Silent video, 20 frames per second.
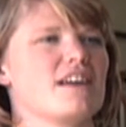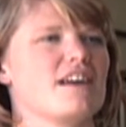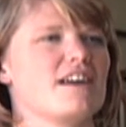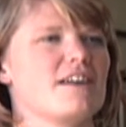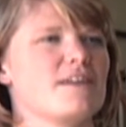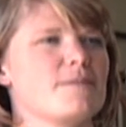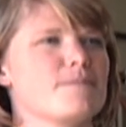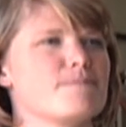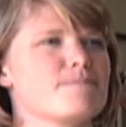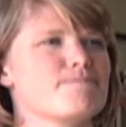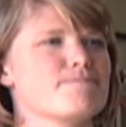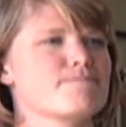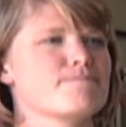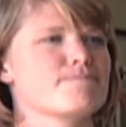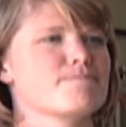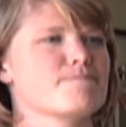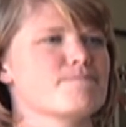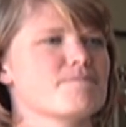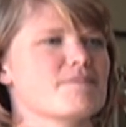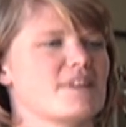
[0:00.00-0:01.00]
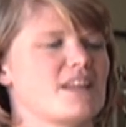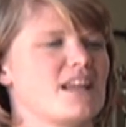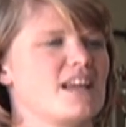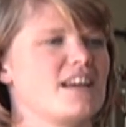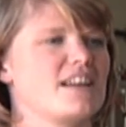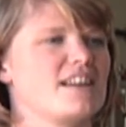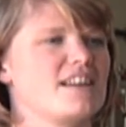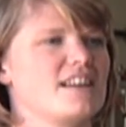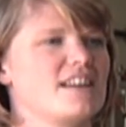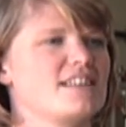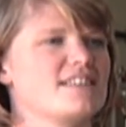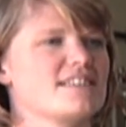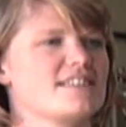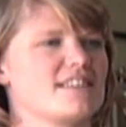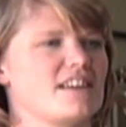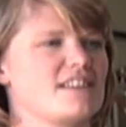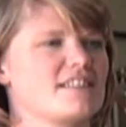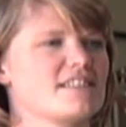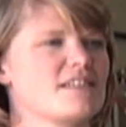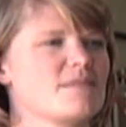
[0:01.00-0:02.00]
um, and in,
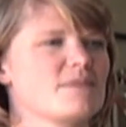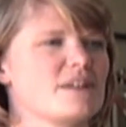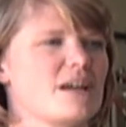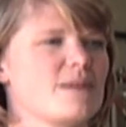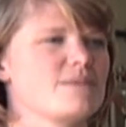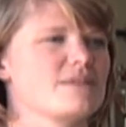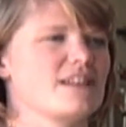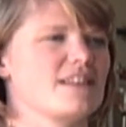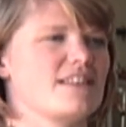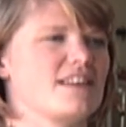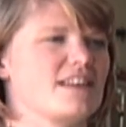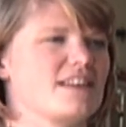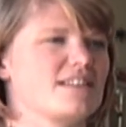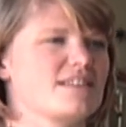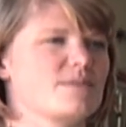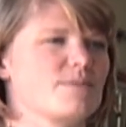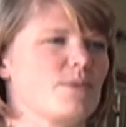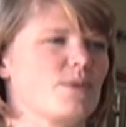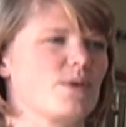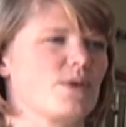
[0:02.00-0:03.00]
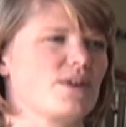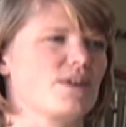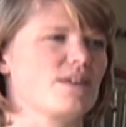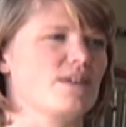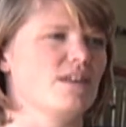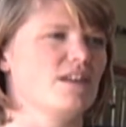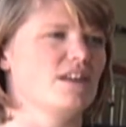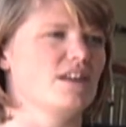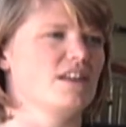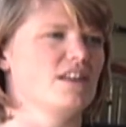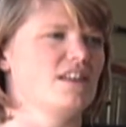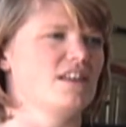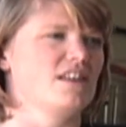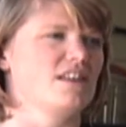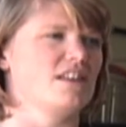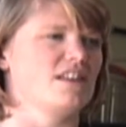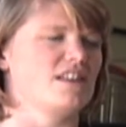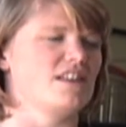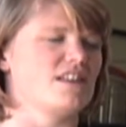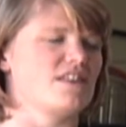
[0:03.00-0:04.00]
sometimes I think it's more
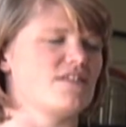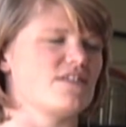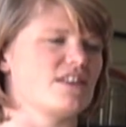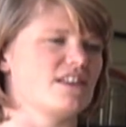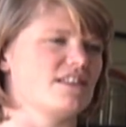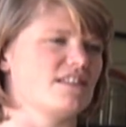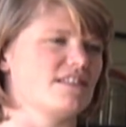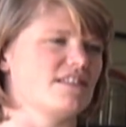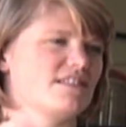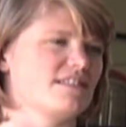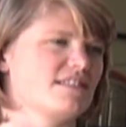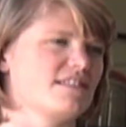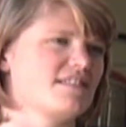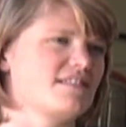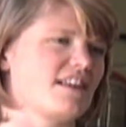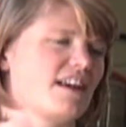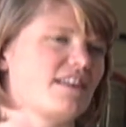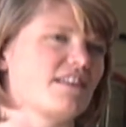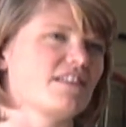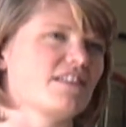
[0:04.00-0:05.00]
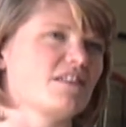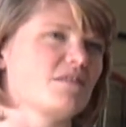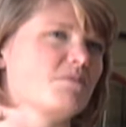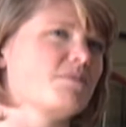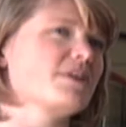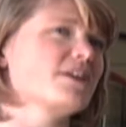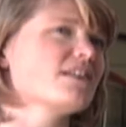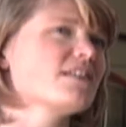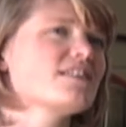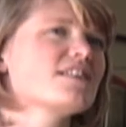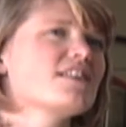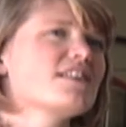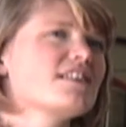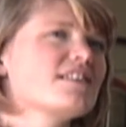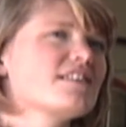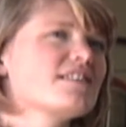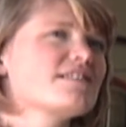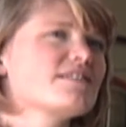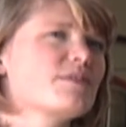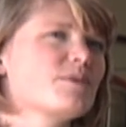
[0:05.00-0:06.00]
even subtle in beer than
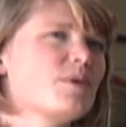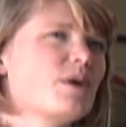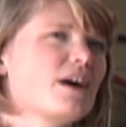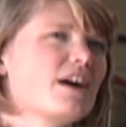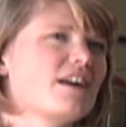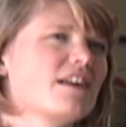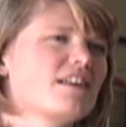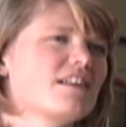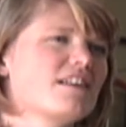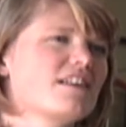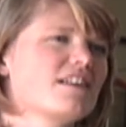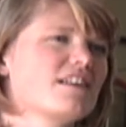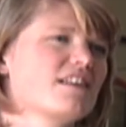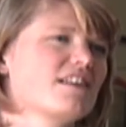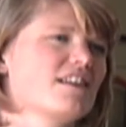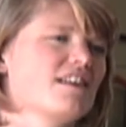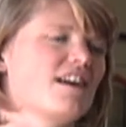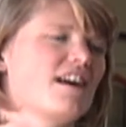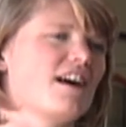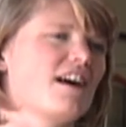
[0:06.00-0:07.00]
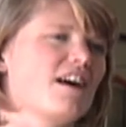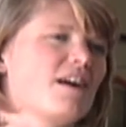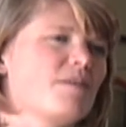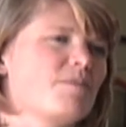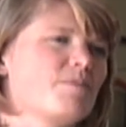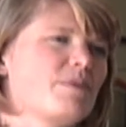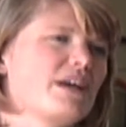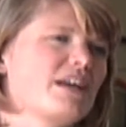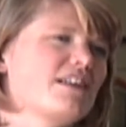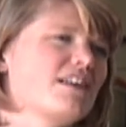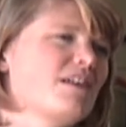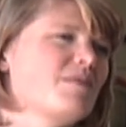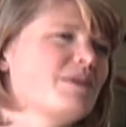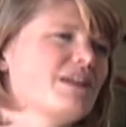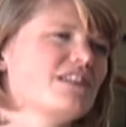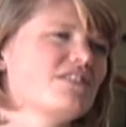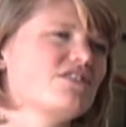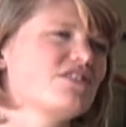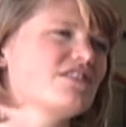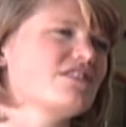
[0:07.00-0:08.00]
it is in wine. Um, but I
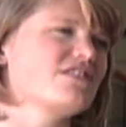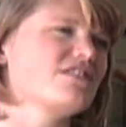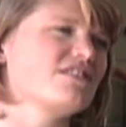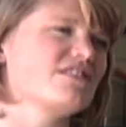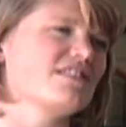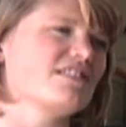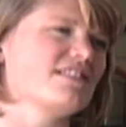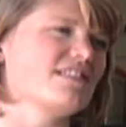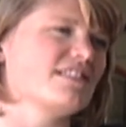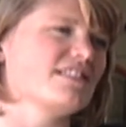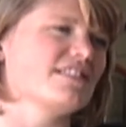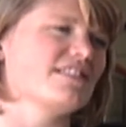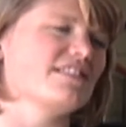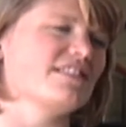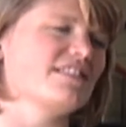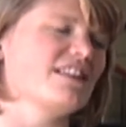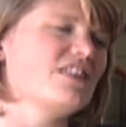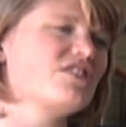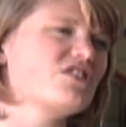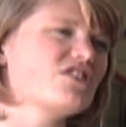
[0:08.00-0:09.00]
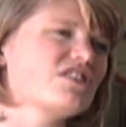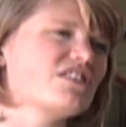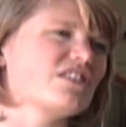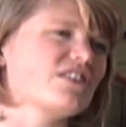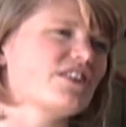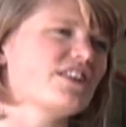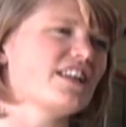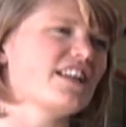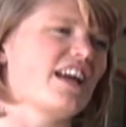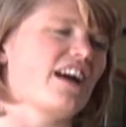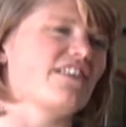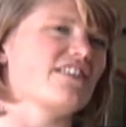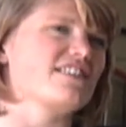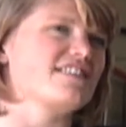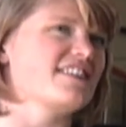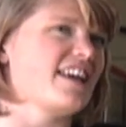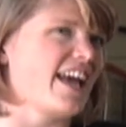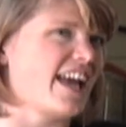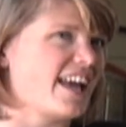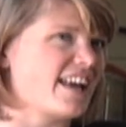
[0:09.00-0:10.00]
mean, it's just it's just learning how to
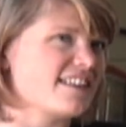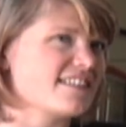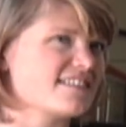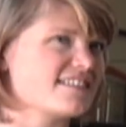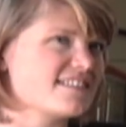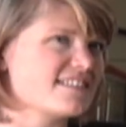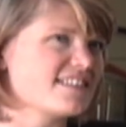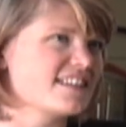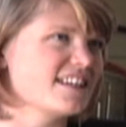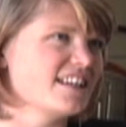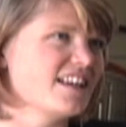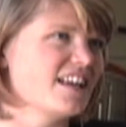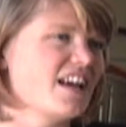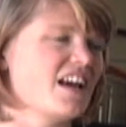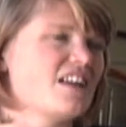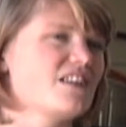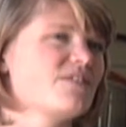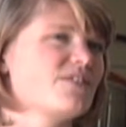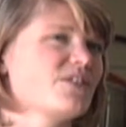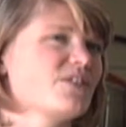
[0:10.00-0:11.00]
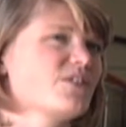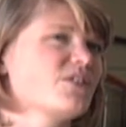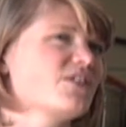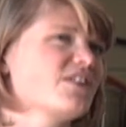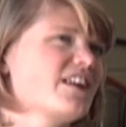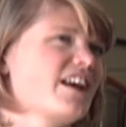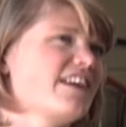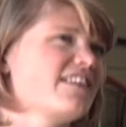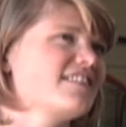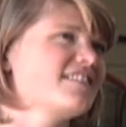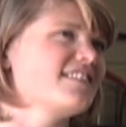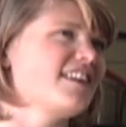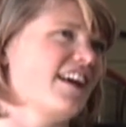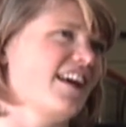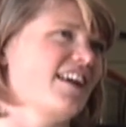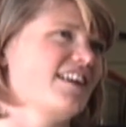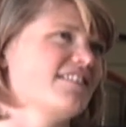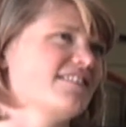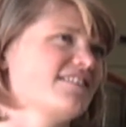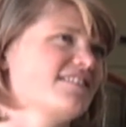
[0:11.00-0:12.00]
taste. And if you learn how to
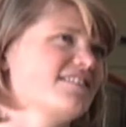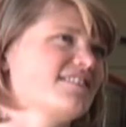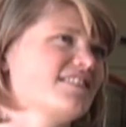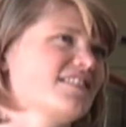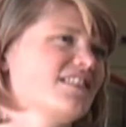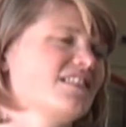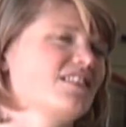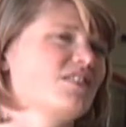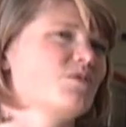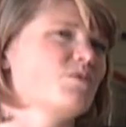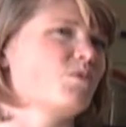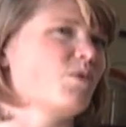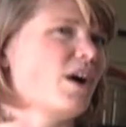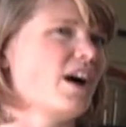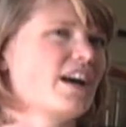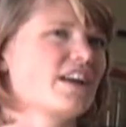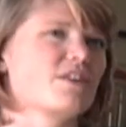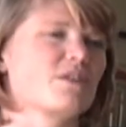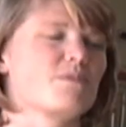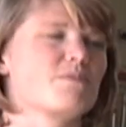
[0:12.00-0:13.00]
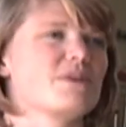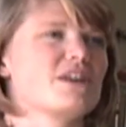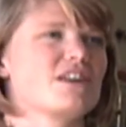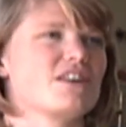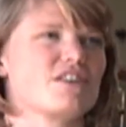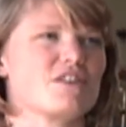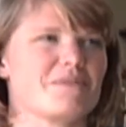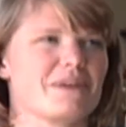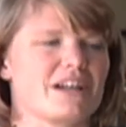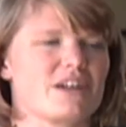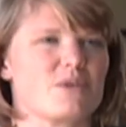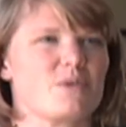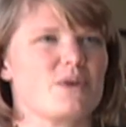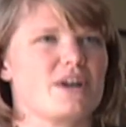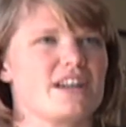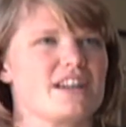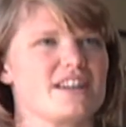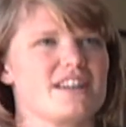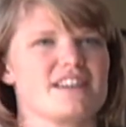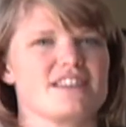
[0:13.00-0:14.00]
taste wine or beer, no matter
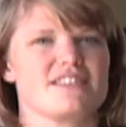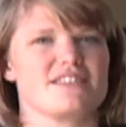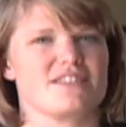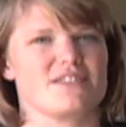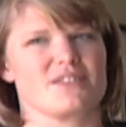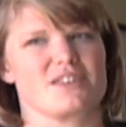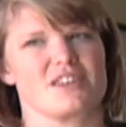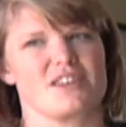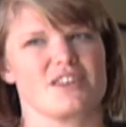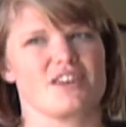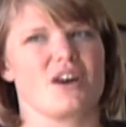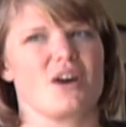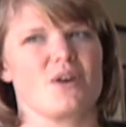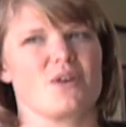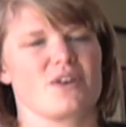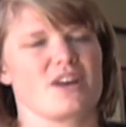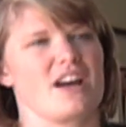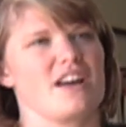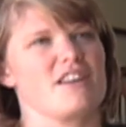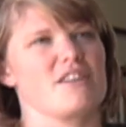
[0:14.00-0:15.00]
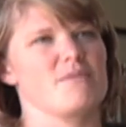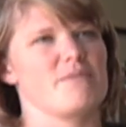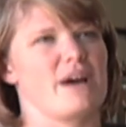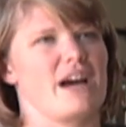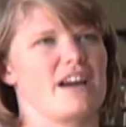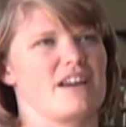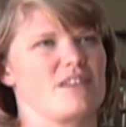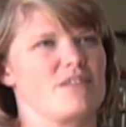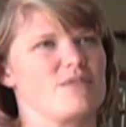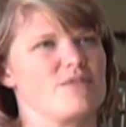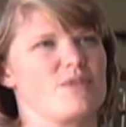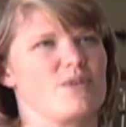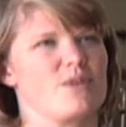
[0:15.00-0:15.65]
what it is, you can go kind of back and